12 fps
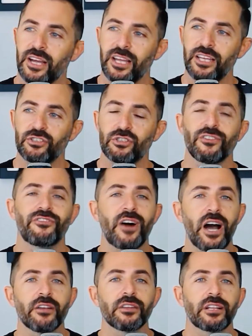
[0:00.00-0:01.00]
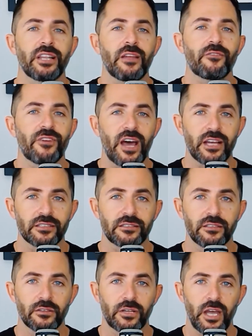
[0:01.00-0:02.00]
is to file the claim
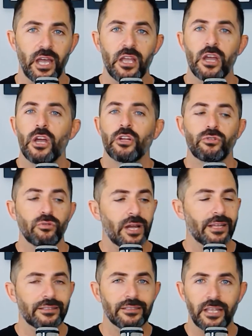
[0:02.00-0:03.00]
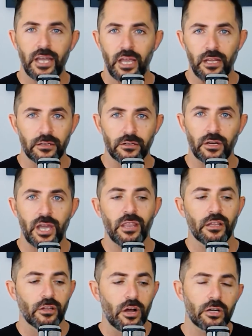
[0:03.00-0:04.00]
fast, okay? Do not delay, okay?
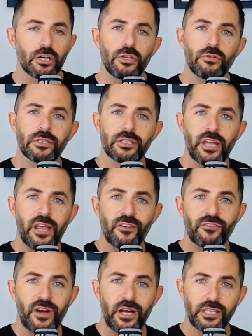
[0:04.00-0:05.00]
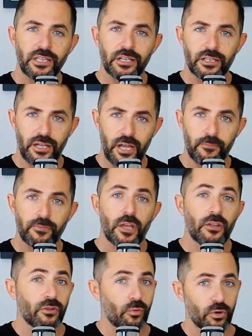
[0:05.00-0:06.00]
The longer you delay in filing the claim,
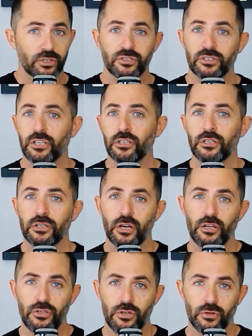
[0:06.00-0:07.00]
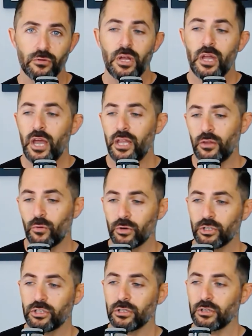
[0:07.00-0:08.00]
the worse it's going to look on you and the
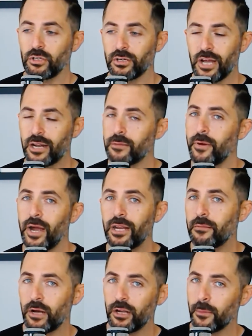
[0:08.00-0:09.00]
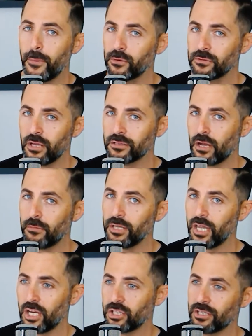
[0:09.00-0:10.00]
worse you're you're not abiding by your post-loss
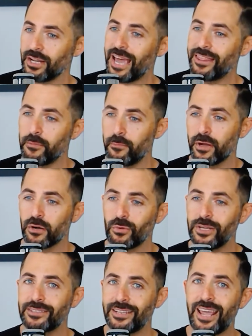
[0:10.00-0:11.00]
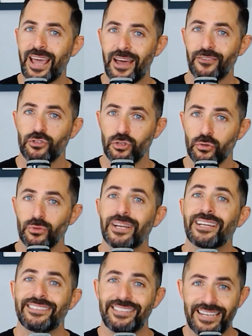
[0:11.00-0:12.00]
obligation and the better reason they have to
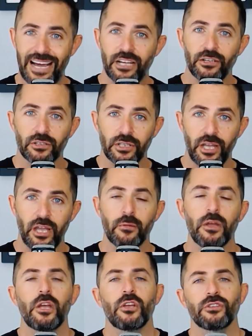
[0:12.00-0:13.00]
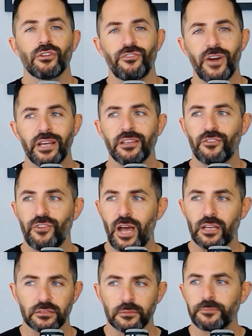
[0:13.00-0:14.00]
deny your claim. So file it
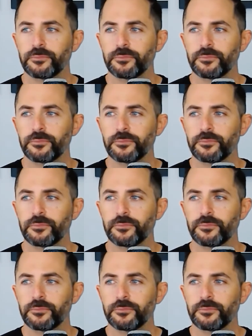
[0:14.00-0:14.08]
fast.